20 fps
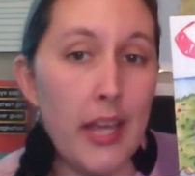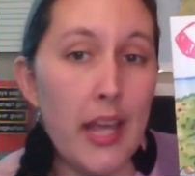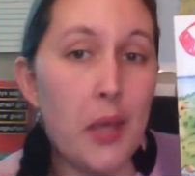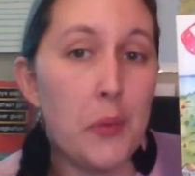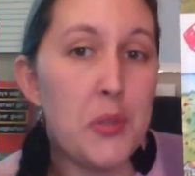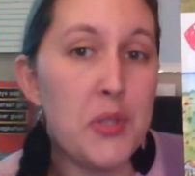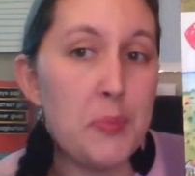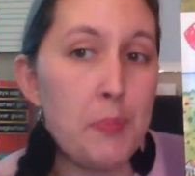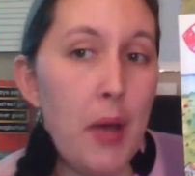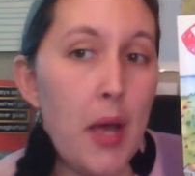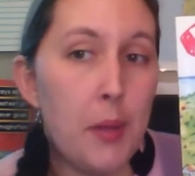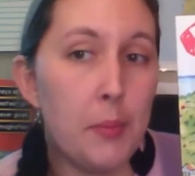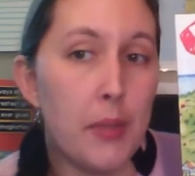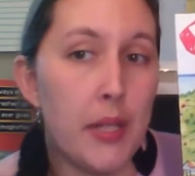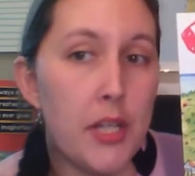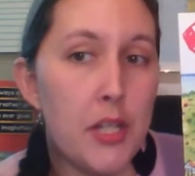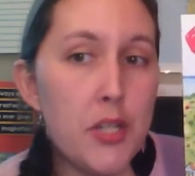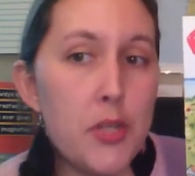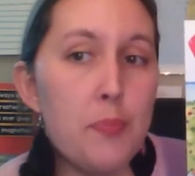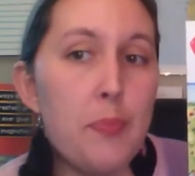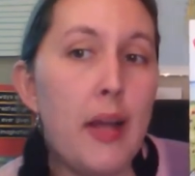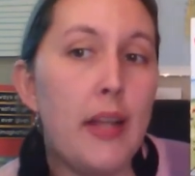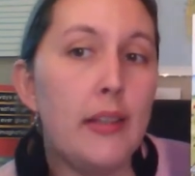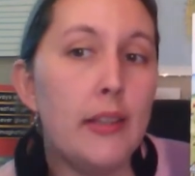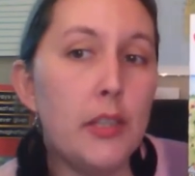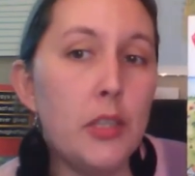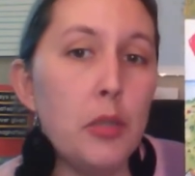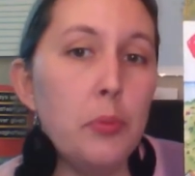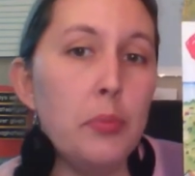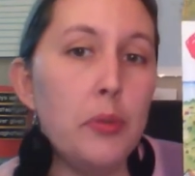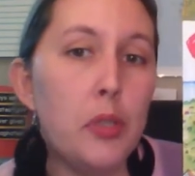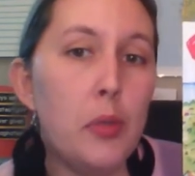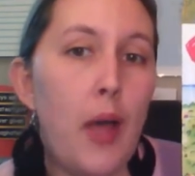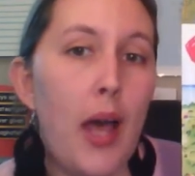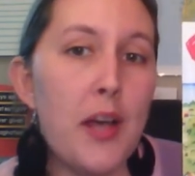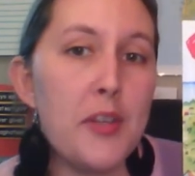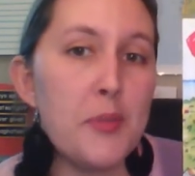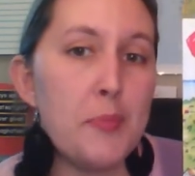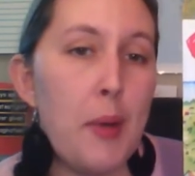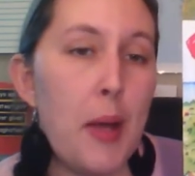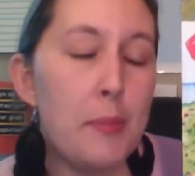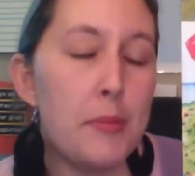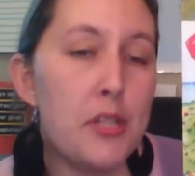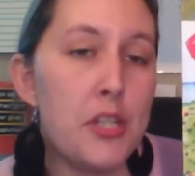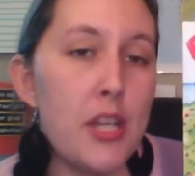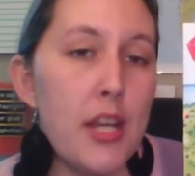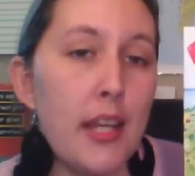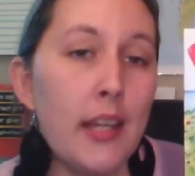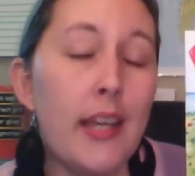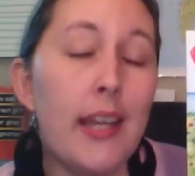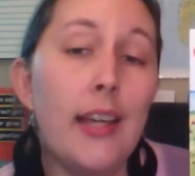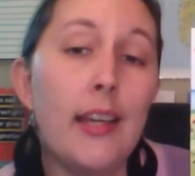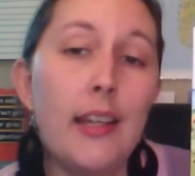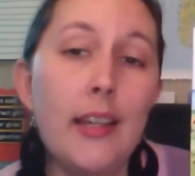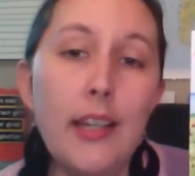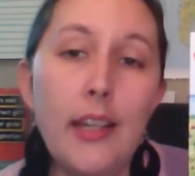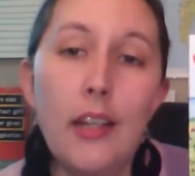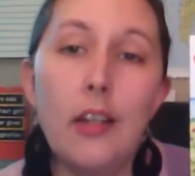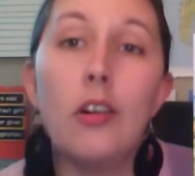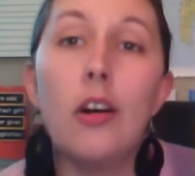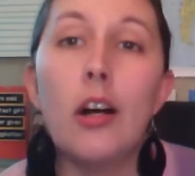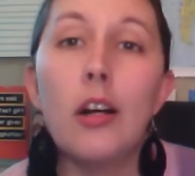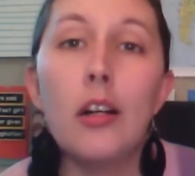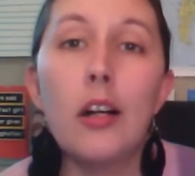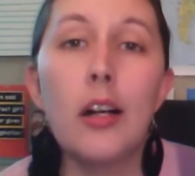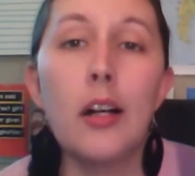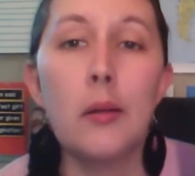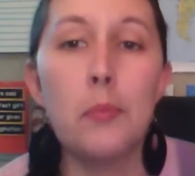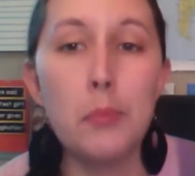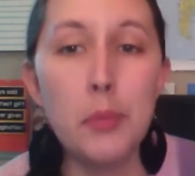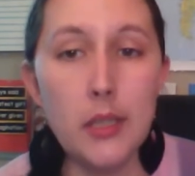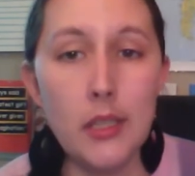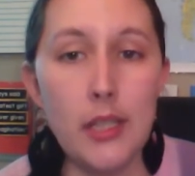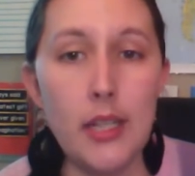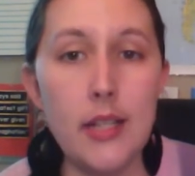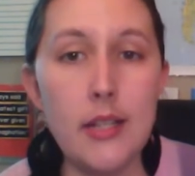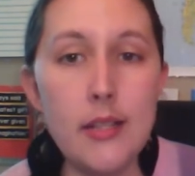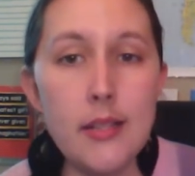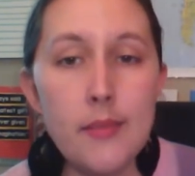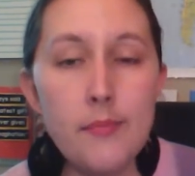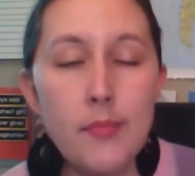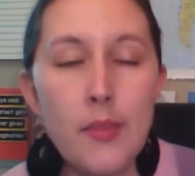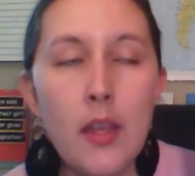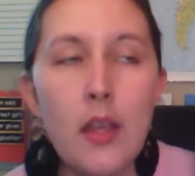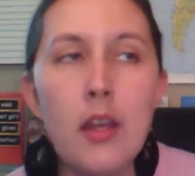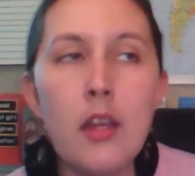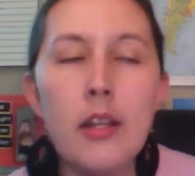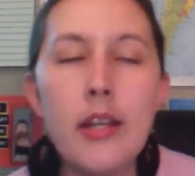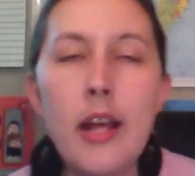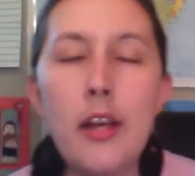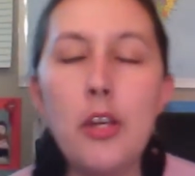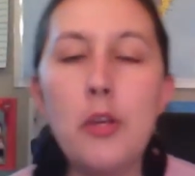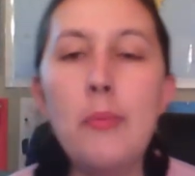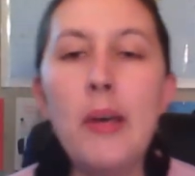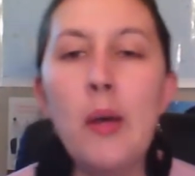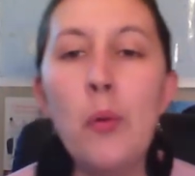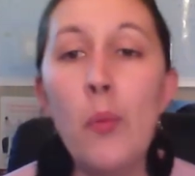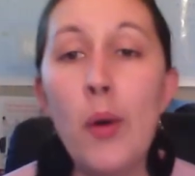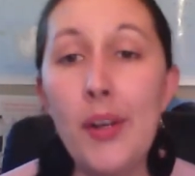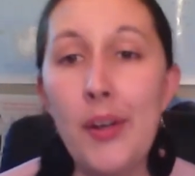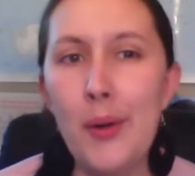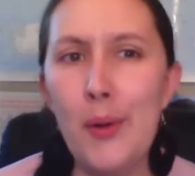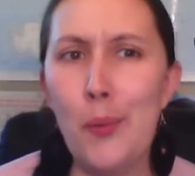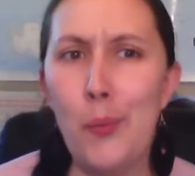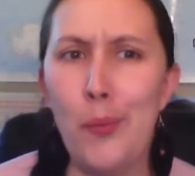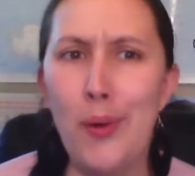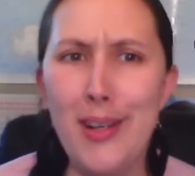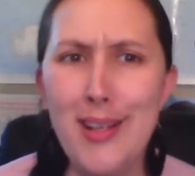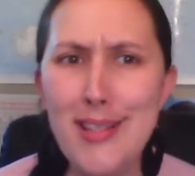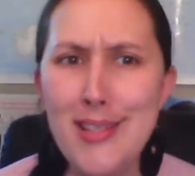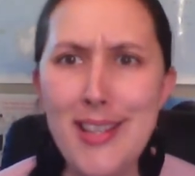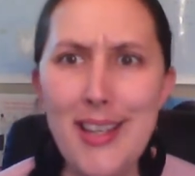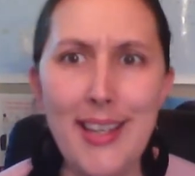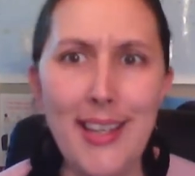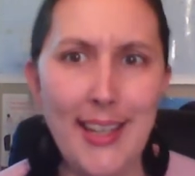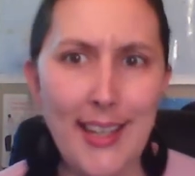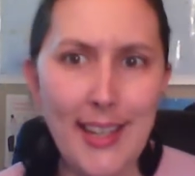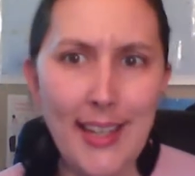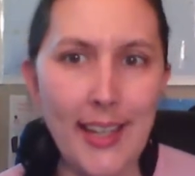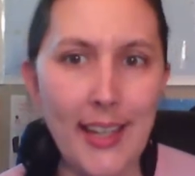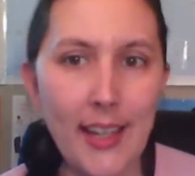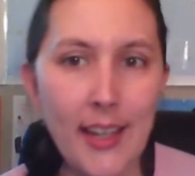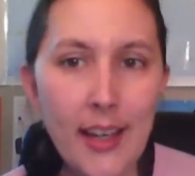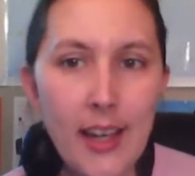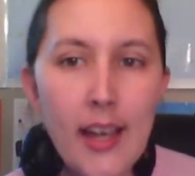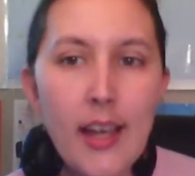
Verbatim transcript: It was published by Little Blue House Publishing in Caye Caulker, Belize. Now you might wonder, what is a key?